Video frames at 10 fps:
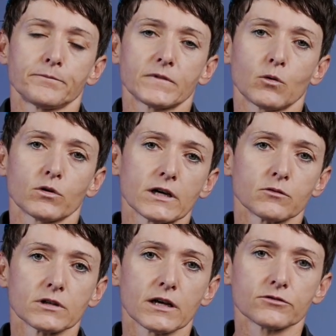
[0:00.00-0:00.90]
What I
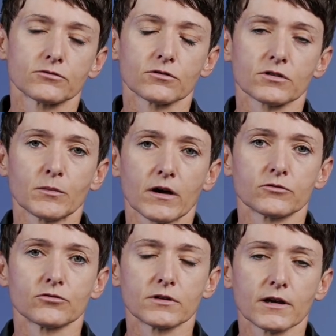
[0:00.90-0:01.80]
would like to talk about
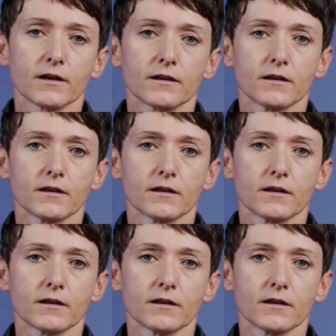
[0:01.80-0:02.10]
today